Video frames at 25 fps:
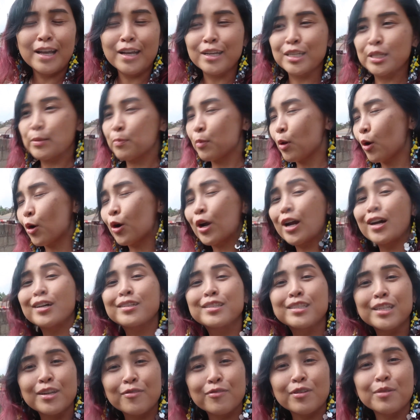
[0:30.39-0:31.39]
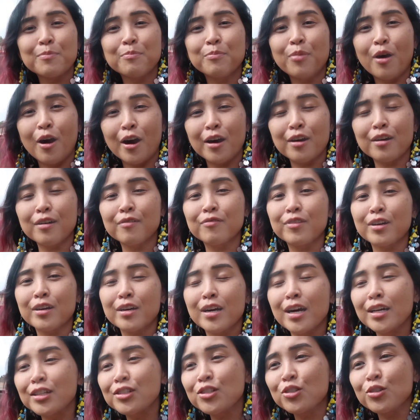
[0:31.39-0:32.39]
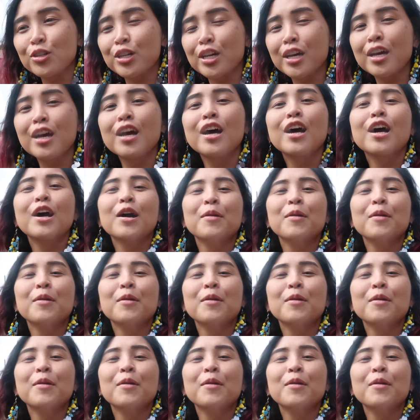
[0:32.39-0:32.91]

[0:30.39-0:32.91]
explore a different part of the country.